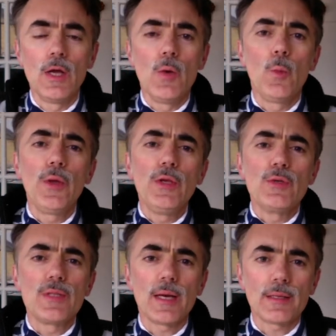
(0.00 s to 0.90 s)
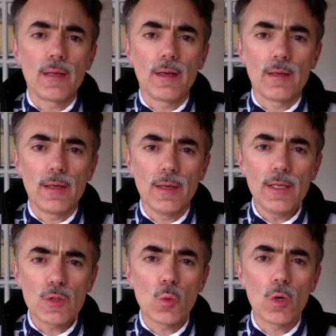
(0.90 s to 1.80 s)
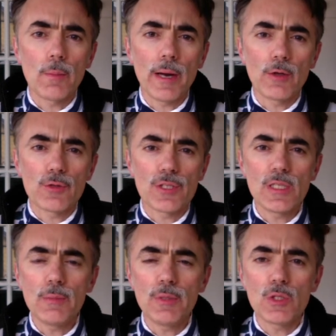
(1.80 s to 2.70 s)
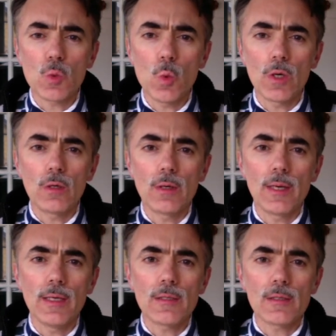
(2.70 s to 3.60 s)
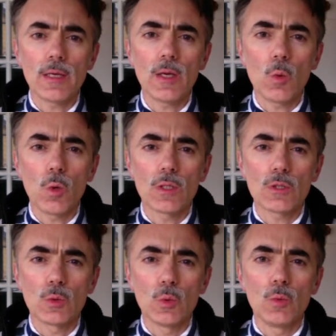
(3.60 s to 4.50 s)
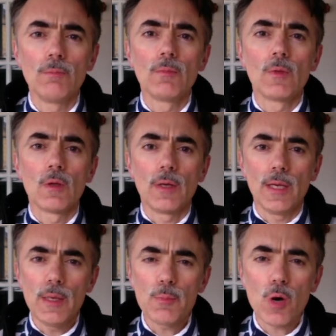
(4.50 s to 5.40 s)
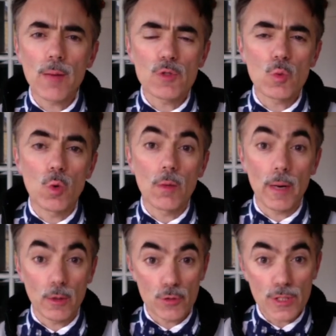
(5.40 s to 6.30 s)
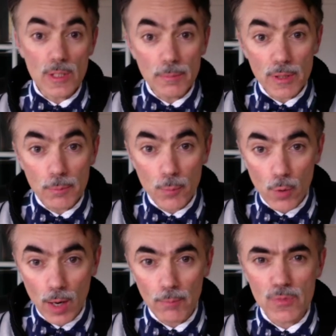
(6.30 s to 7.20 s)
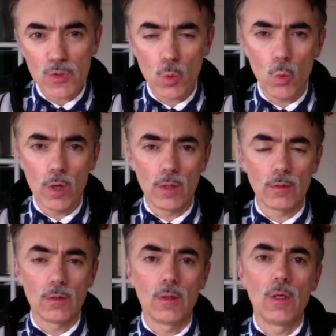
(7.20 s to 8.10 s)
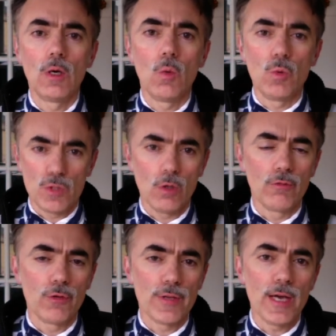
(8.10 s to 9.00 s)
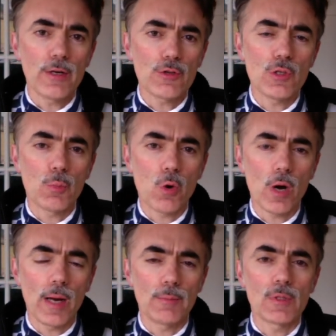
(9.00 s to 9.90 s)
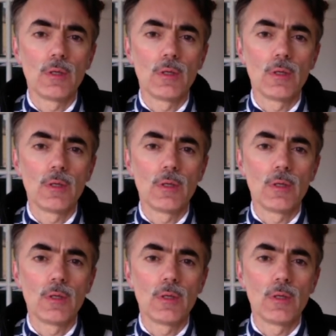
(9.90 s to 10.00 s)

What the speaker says: We use that E squared minus Cp squared is equals to E prime squared minus Cp prime squared. We solve for the energy primed,